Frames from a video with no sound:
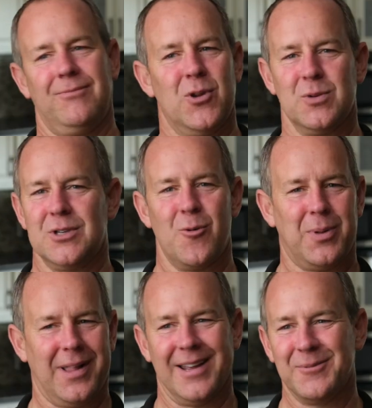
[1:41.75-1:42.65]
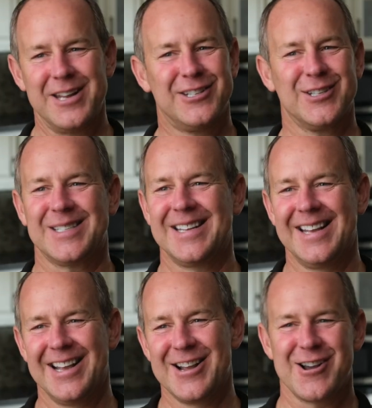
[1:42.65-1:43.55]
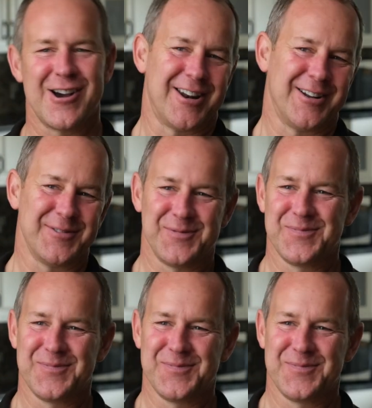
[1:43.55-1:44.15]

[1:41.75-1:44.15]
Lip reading: there was no plan. We just kind of